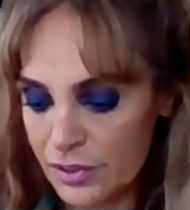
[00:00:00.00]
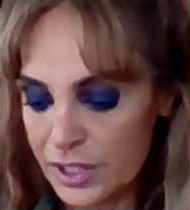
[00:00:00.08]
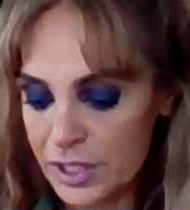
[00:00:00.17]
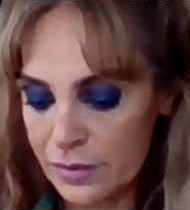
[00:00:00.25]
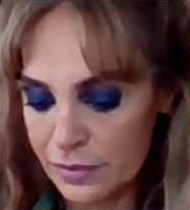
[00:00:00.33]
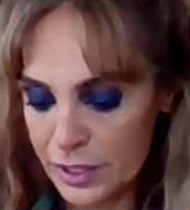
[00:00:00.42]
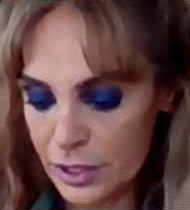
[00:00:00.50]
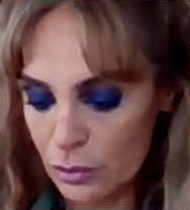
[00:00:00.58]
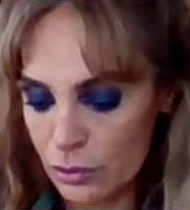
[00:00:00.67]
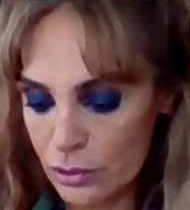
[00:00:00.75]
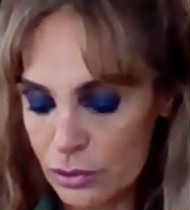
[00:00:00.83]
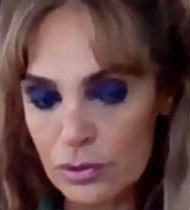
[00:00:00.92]
very, very
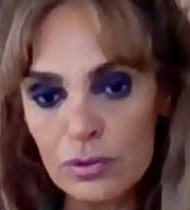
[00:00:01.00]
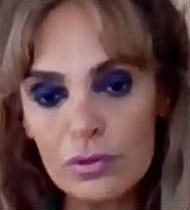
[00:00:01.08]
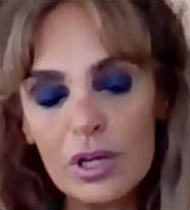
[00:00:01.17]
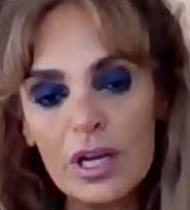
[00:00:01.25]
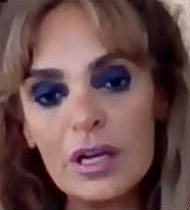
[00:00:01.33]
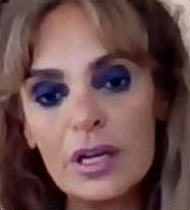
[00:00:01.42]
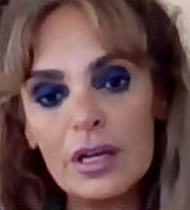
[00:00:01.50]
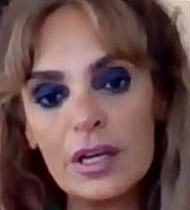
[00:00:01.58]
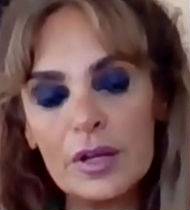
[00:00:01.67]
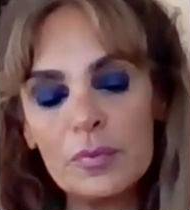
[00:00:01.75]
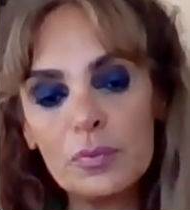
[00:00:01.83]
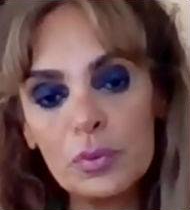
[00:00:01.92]
also
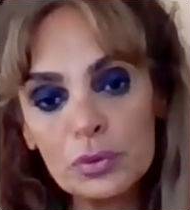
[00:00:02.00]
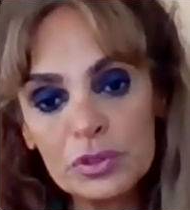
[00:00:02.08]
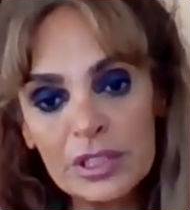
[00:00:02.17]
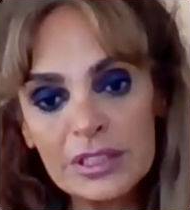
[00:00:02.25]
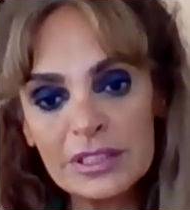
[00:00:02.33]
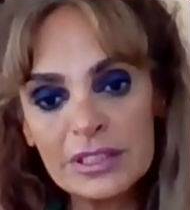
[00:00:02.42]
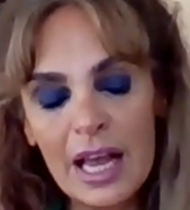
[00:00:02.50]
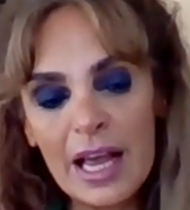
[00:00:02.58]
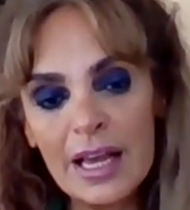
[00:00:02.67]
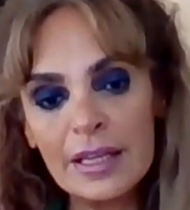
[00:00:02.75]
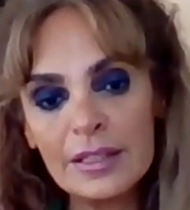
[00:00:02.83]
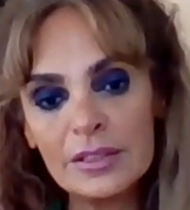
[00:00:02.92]
important,
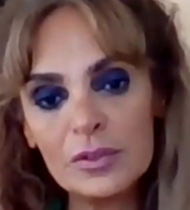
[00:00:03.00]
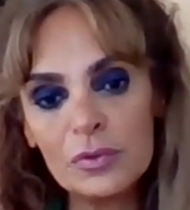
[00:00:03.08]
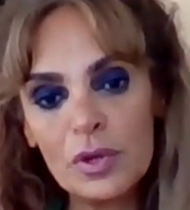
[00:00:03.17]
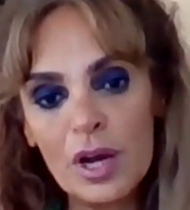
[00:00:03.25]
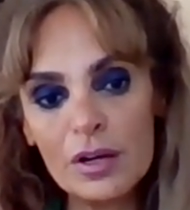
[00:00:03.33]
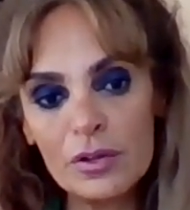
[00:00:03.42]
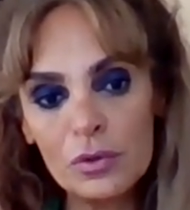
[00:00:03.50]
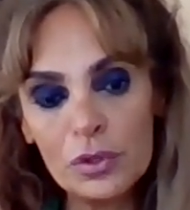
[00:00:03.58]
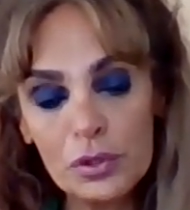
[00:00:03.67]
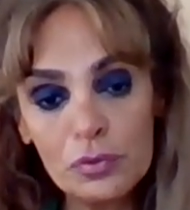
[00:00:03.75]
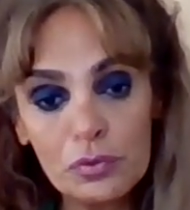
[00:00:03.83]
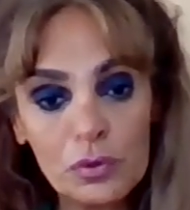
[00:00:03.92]
and we are
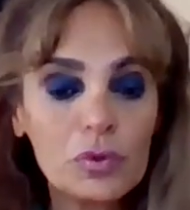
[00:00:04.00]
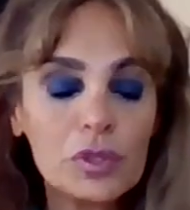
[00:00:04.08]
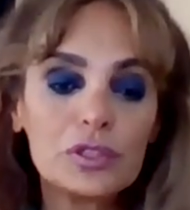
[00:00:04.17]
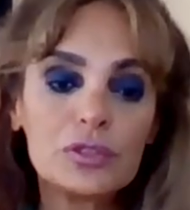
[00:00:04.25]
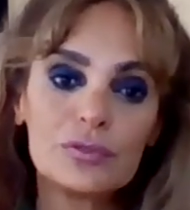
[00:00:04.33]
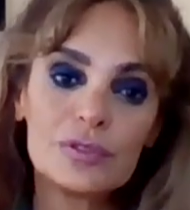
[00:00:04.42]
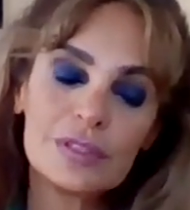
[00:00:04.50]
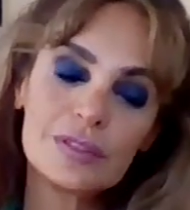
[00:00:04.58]
looking forward to